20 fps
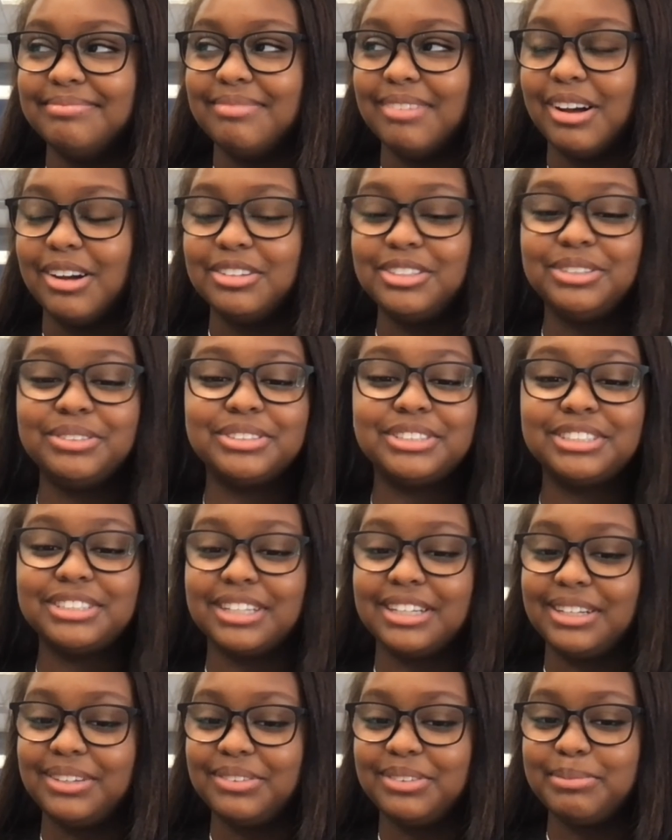I'll do a
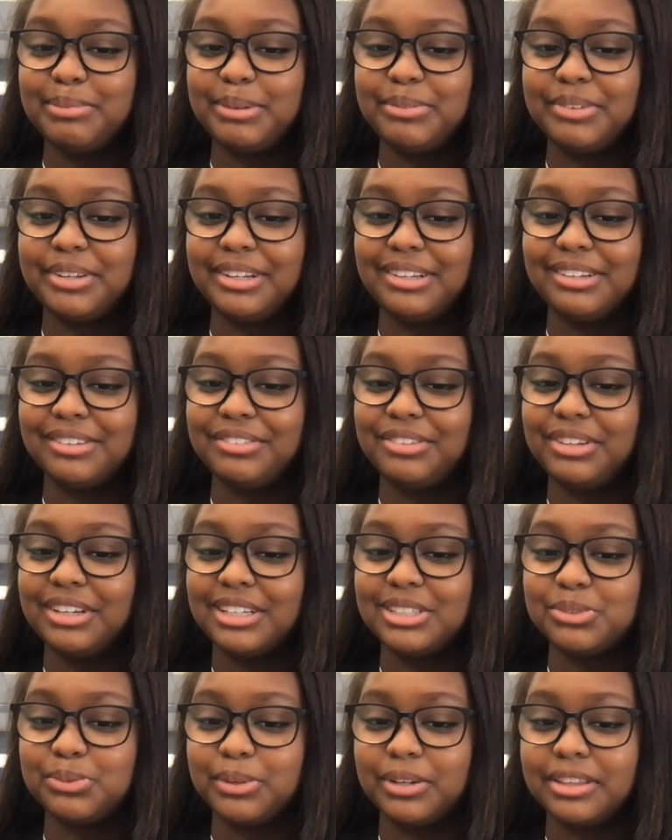study with me video if you
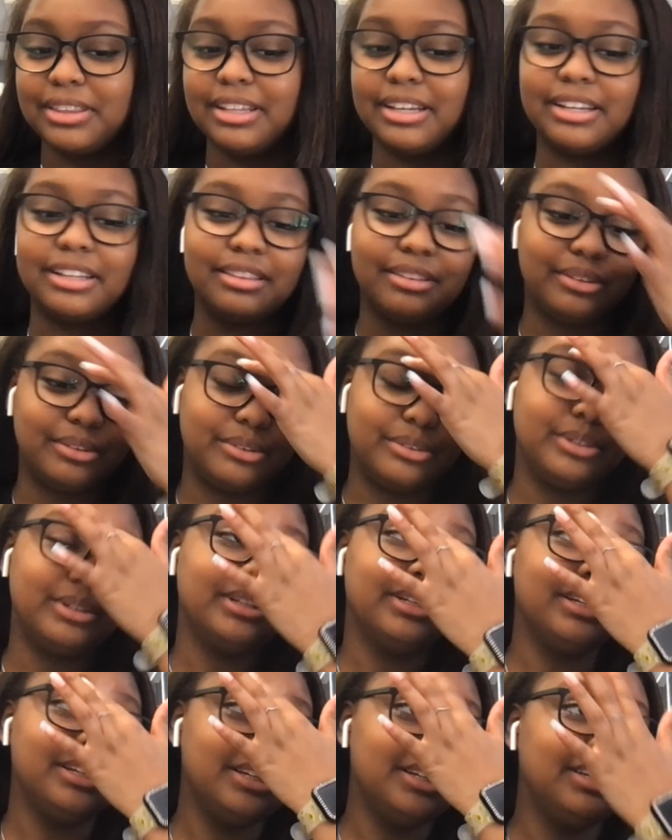guys want that, though.
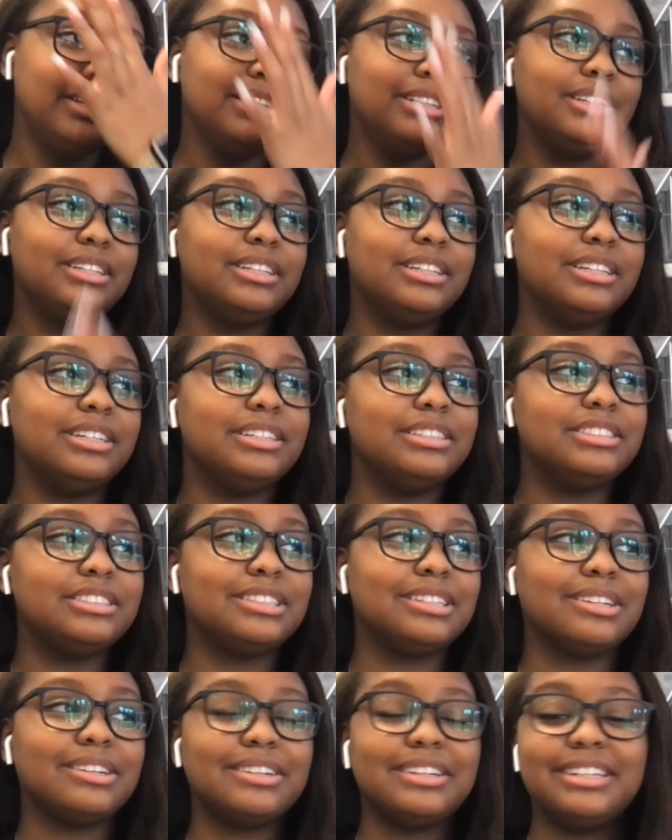
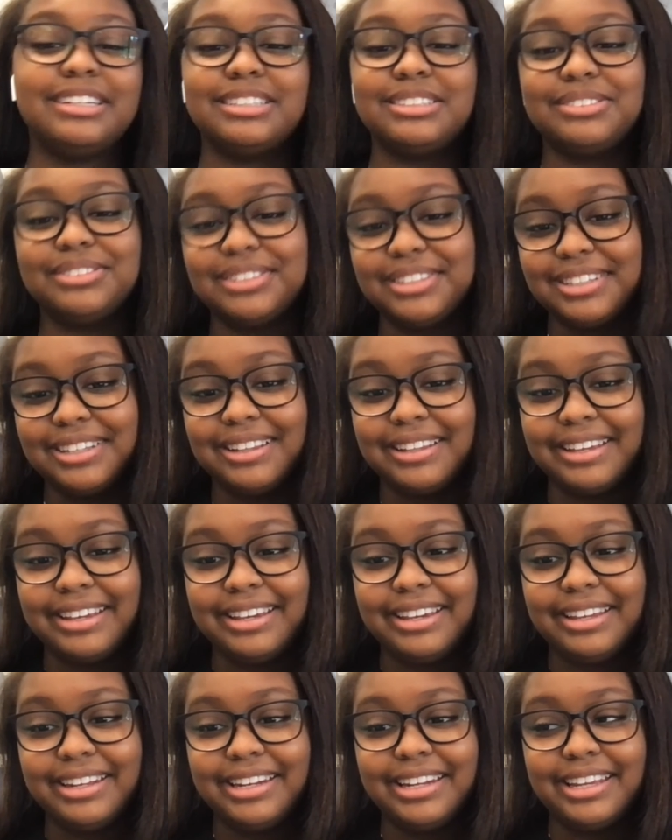Sorry it's really
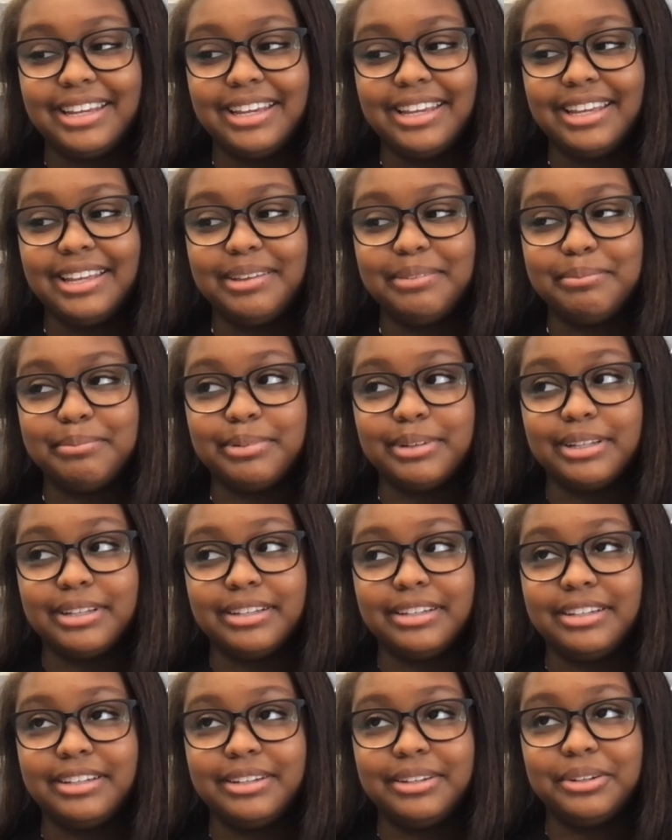late,
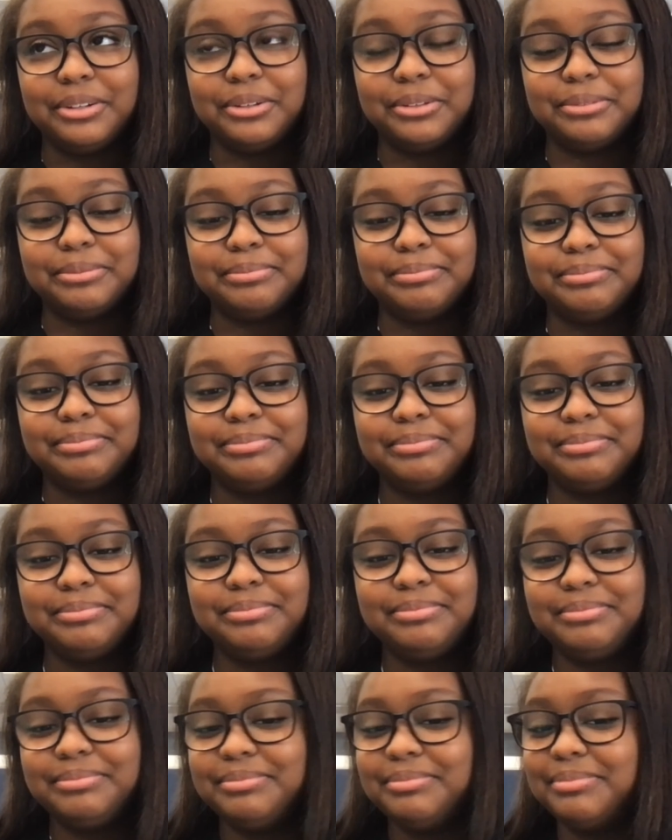but, you know,
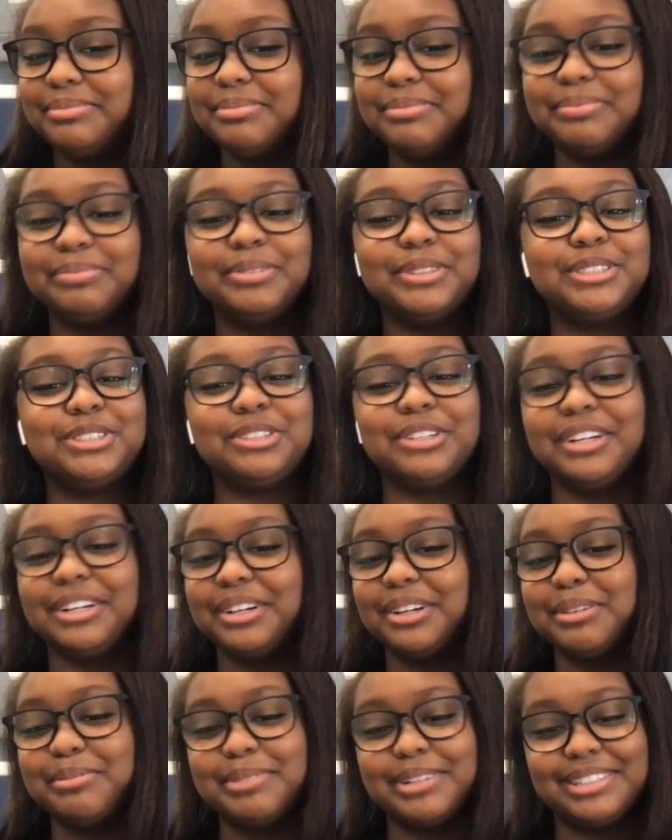we're
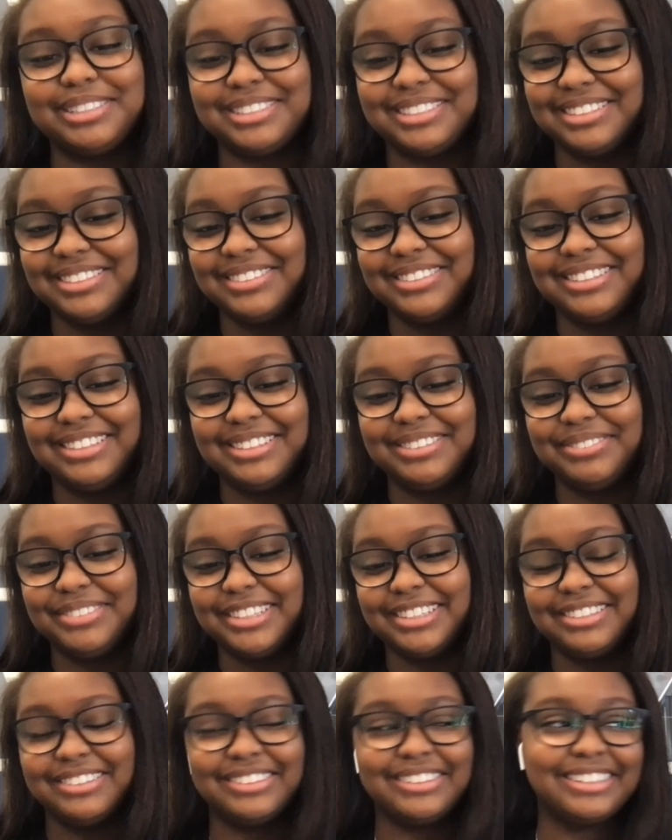trying our best out here,
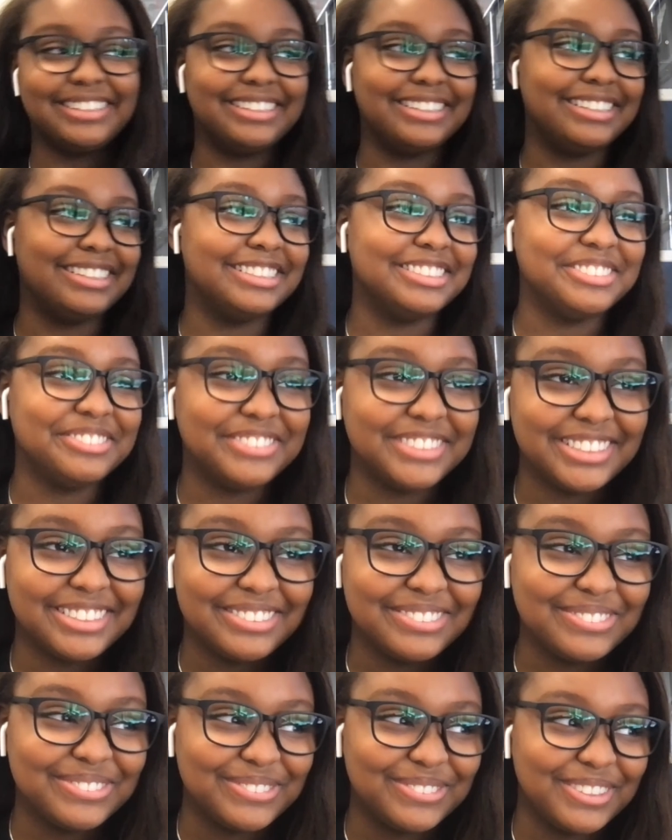man, okay? It's
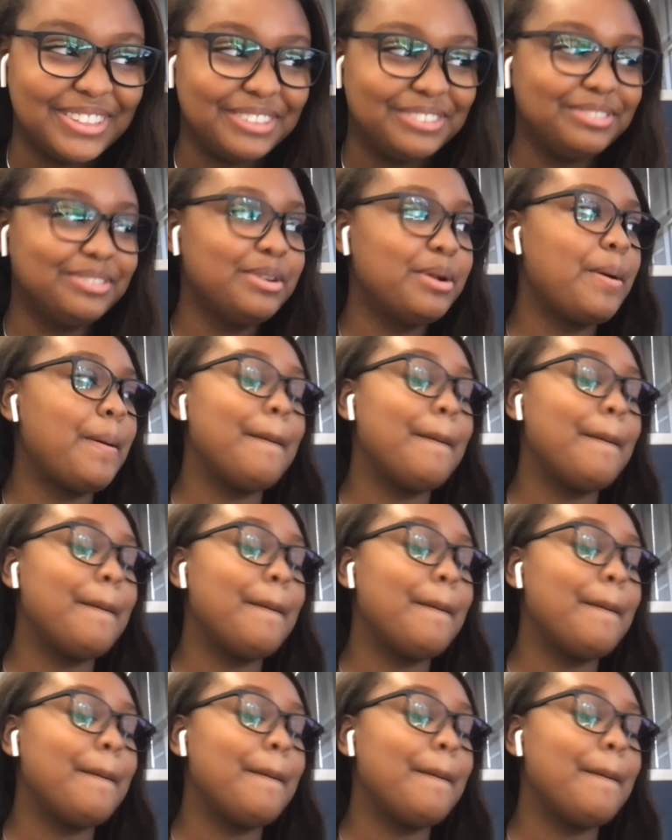been rough.